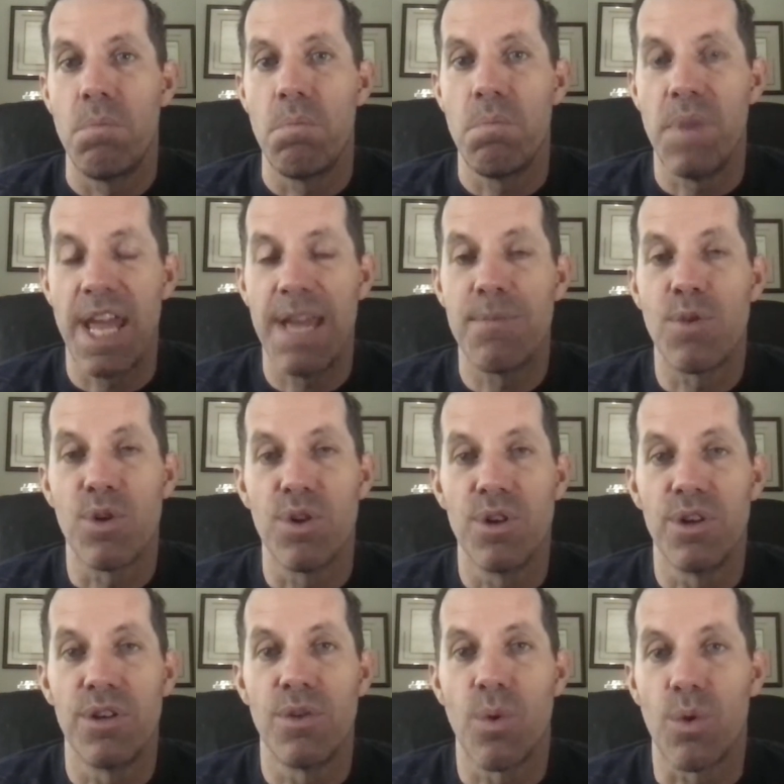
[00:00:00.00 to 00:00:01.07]

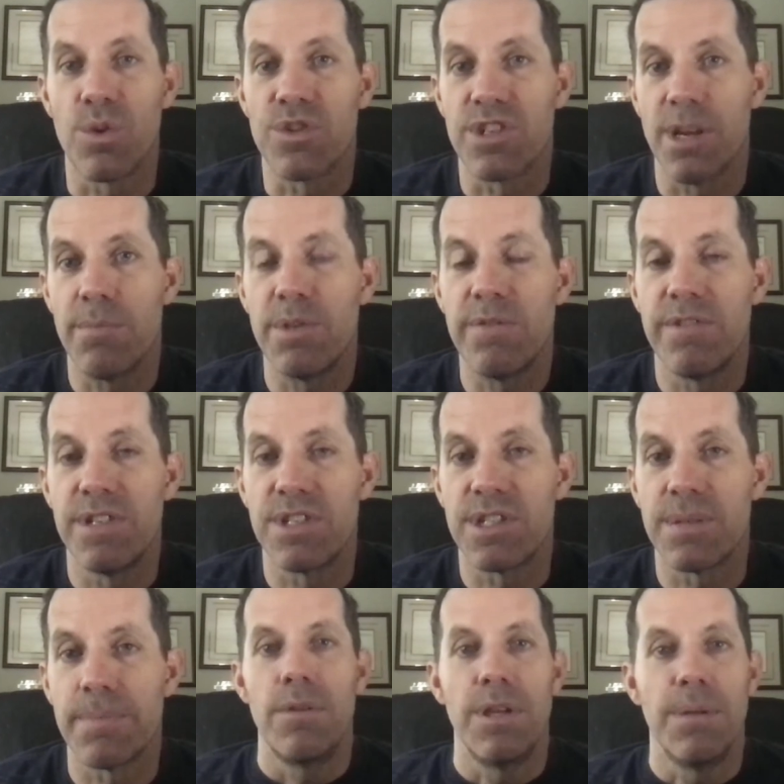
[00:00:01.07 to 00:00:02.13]
neighborhood or
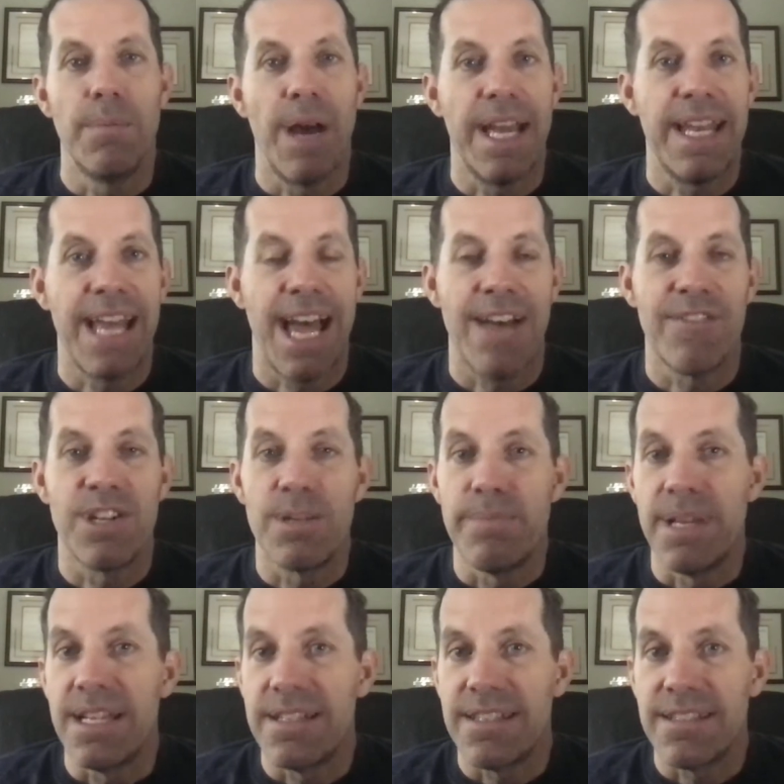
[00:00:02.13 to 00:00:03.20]
subdivision. It might have an
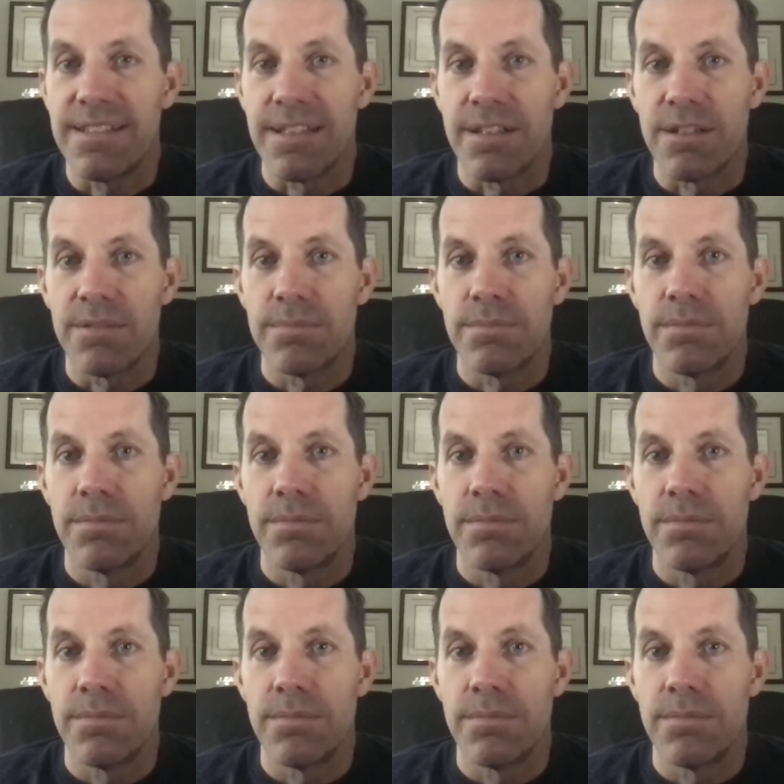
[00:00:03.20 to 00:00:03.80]
amenity center.